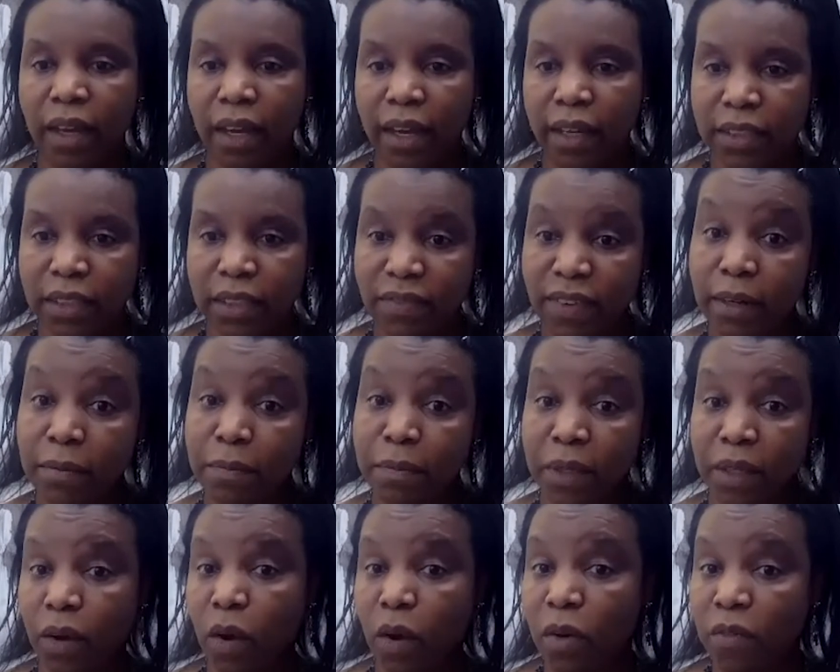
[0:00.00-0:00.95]
and
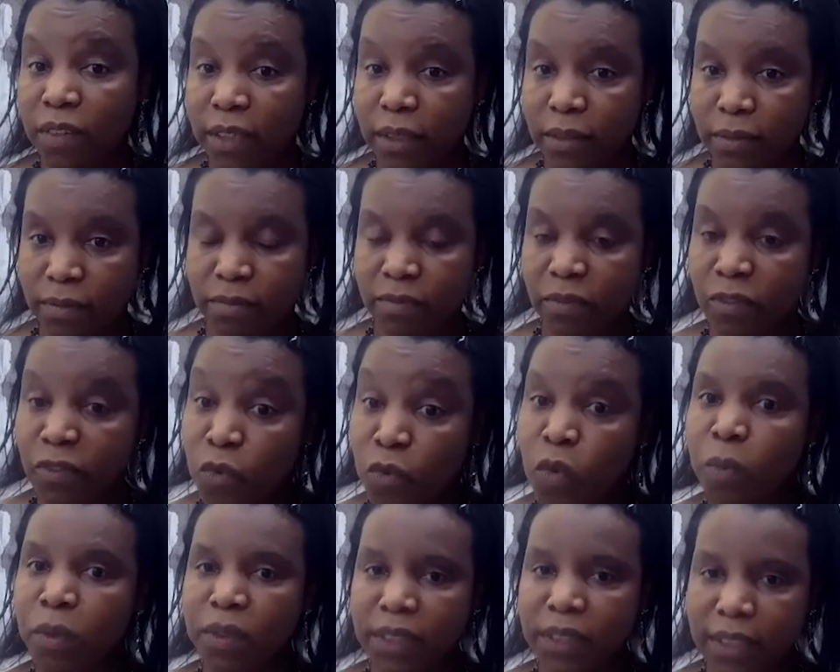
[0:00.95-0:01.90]
development of a
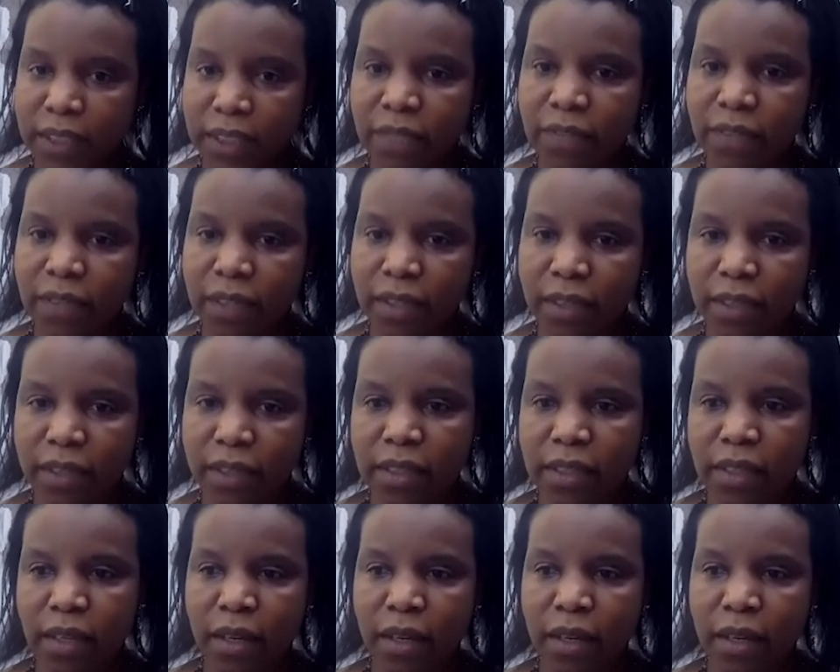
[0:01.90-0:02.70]
formal certificate,